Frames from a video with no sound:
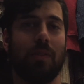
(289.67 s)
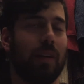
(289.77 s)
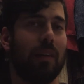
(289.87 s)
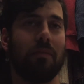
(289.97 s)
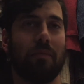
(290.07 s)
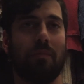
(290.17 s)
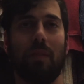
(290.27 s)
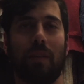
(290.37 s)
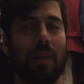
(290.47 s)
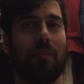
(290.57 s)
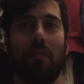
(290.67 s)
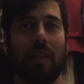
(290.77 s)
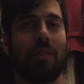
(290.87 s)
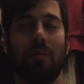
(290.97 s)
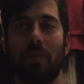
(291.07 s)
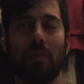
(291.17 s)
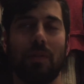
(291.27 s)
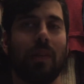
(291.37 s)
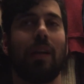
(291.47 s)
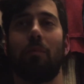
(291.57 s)
You can have festivals,
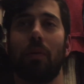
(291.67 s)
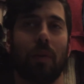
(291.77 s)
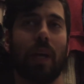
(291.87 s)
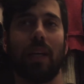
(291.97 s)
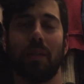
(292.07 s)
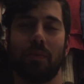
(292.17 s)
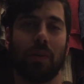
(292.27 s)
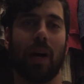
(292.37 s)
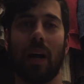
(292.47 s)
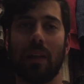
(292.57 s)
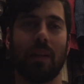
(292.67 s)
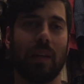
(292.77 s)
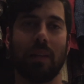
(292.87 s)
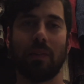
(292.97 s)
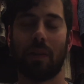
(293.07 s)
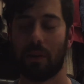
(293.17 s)
and you can have parades for holidays,